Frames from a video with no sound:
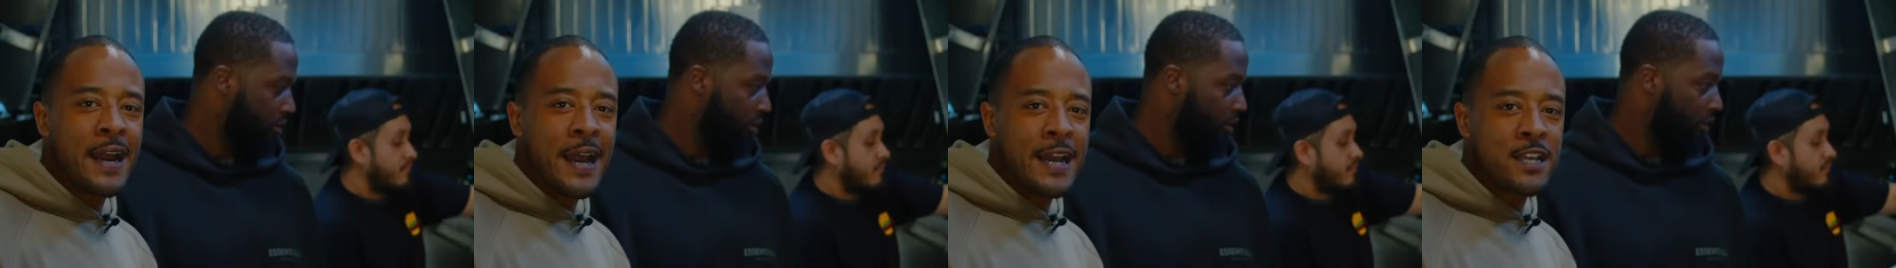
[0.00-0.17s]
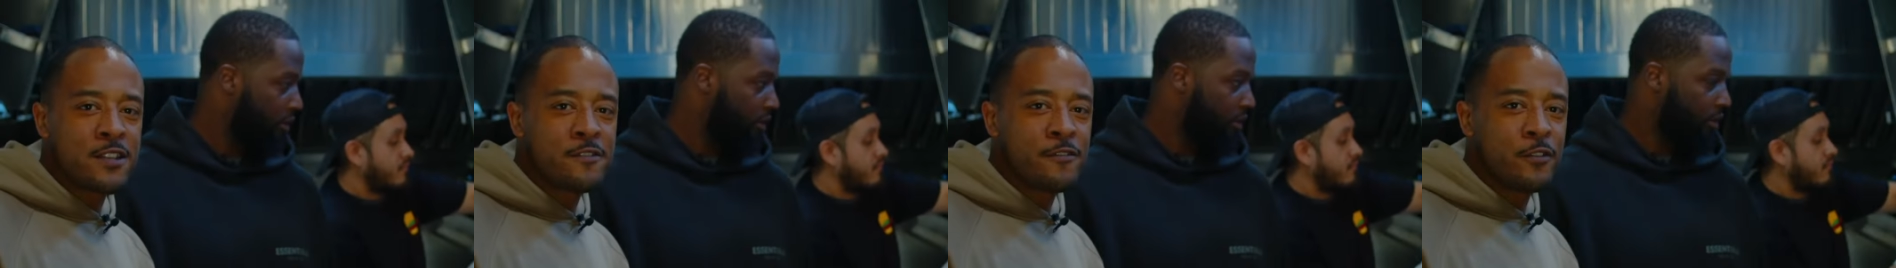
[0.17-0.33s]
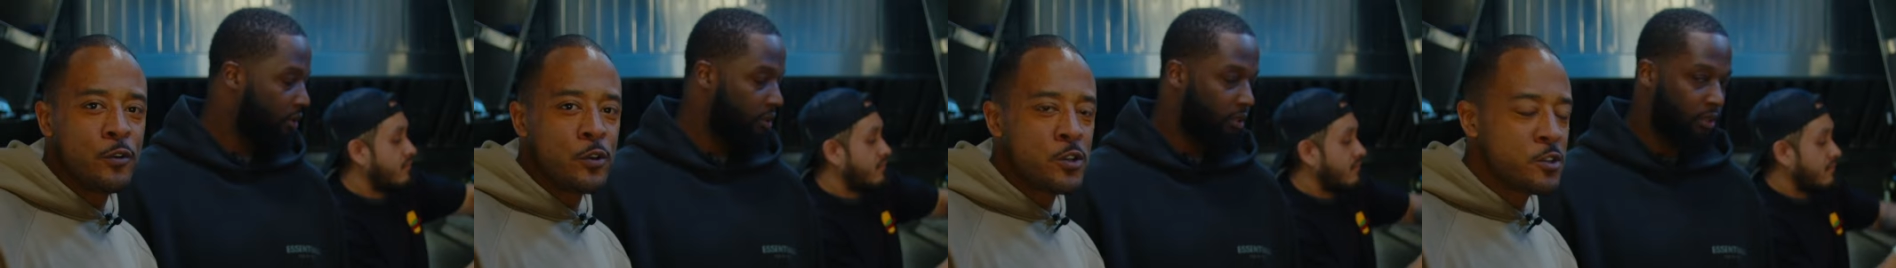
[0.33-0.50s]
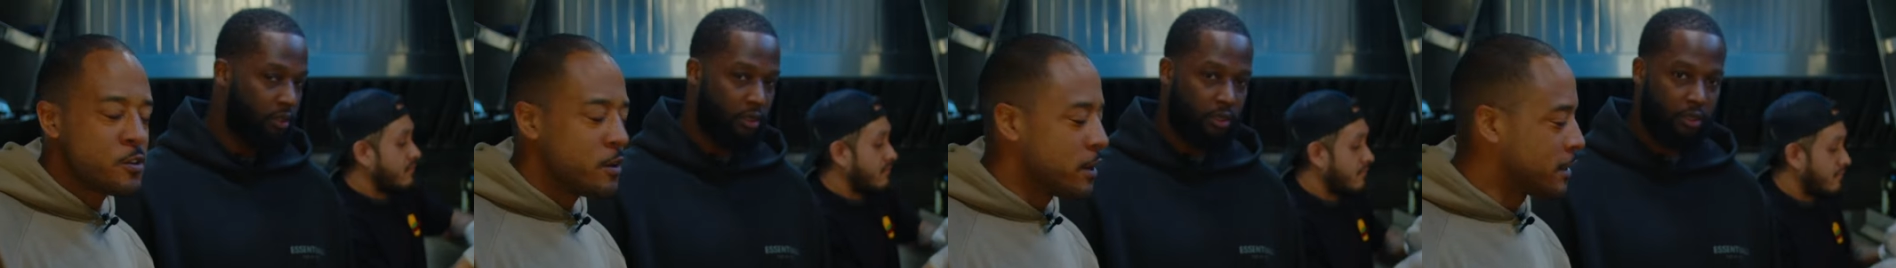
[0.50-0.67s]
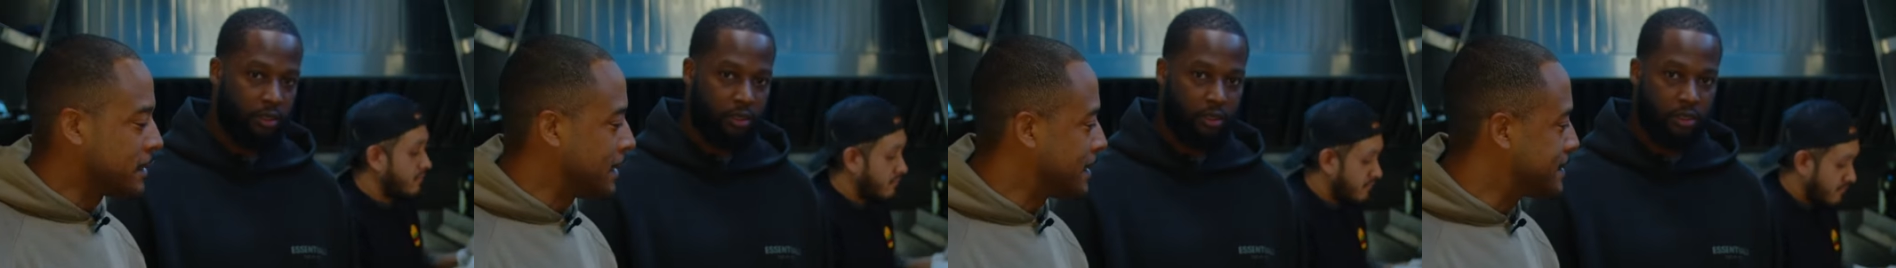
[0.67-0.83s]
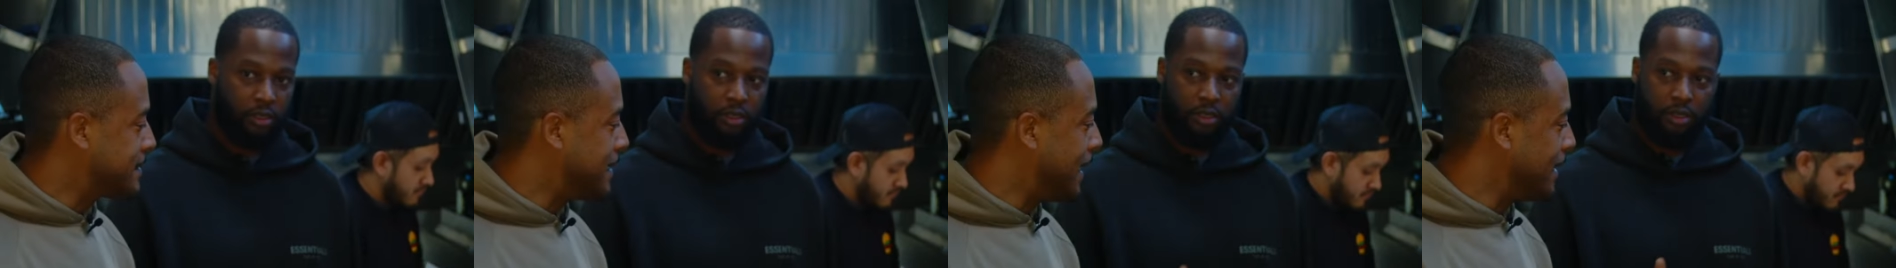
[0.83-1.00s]
Speaker 1: Guyz food
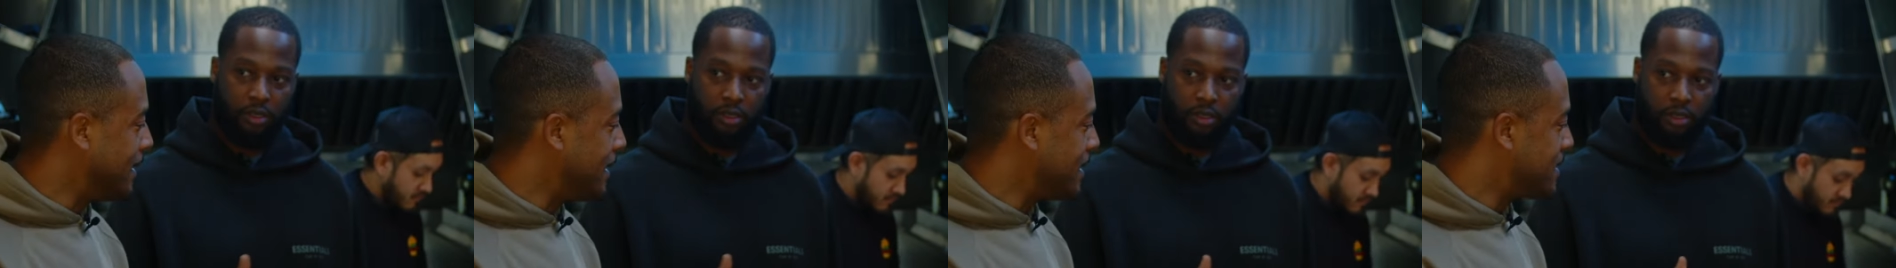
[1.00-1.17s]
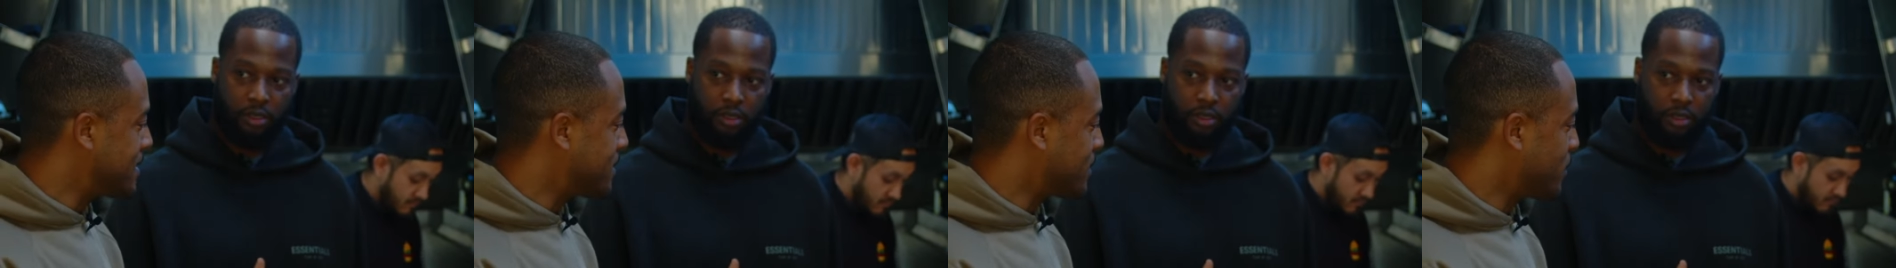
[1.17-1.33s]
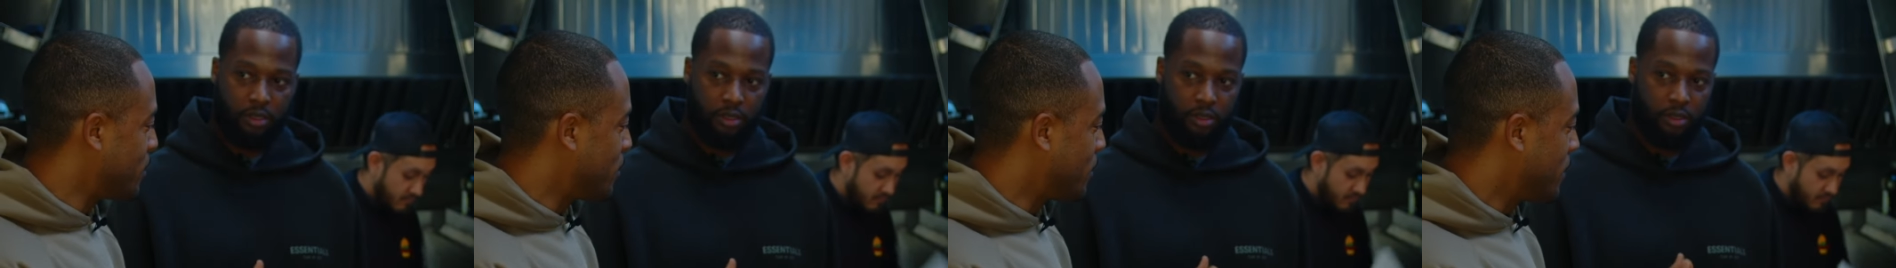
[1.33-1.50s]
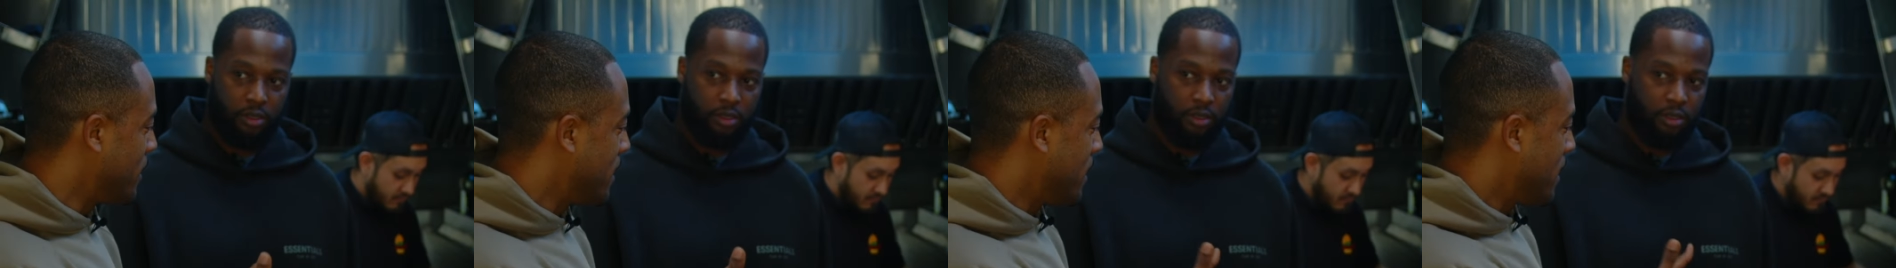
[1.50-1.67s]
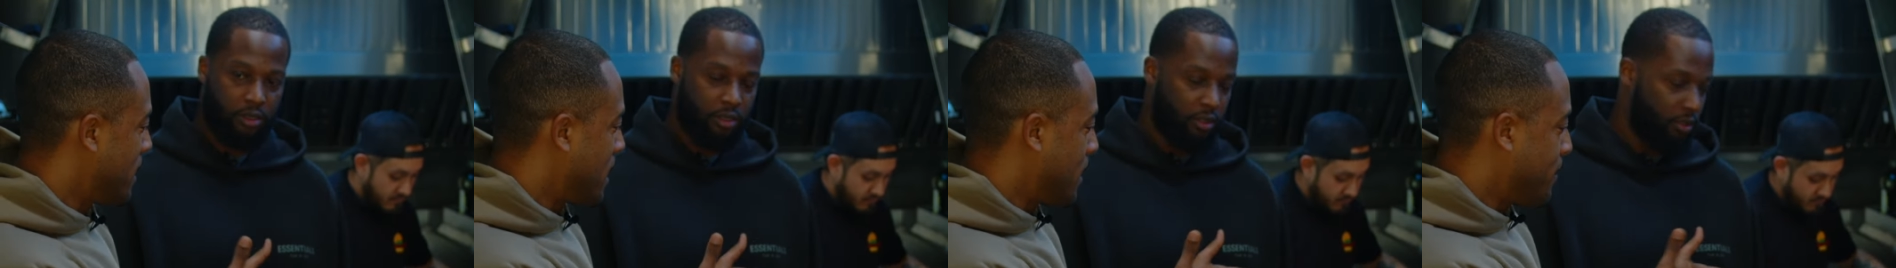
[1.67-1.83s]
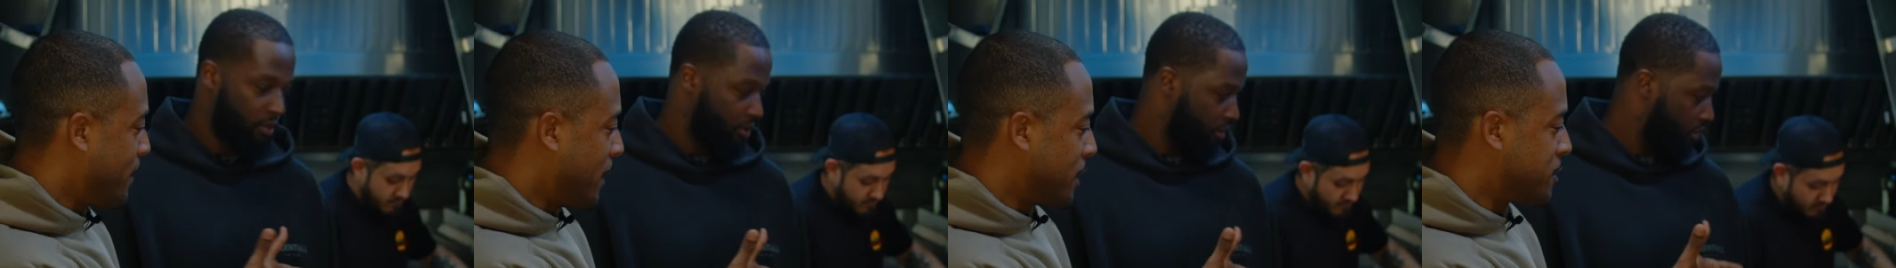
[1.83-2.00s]
truck. Now tell us
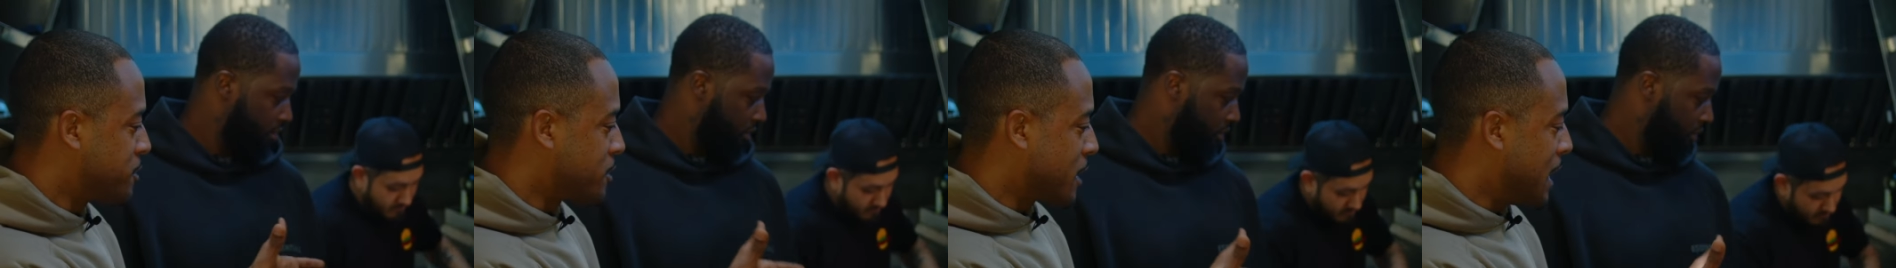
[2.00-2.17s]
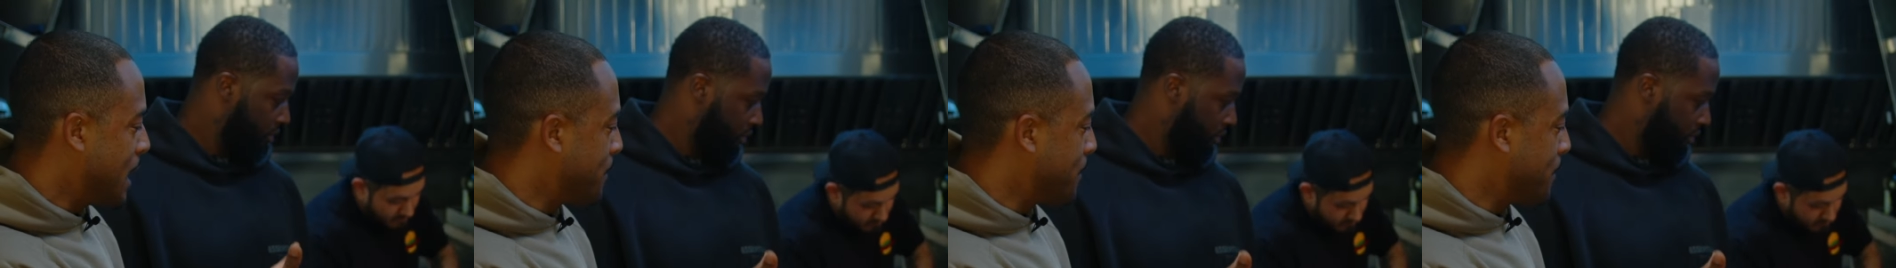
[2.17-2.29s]
about your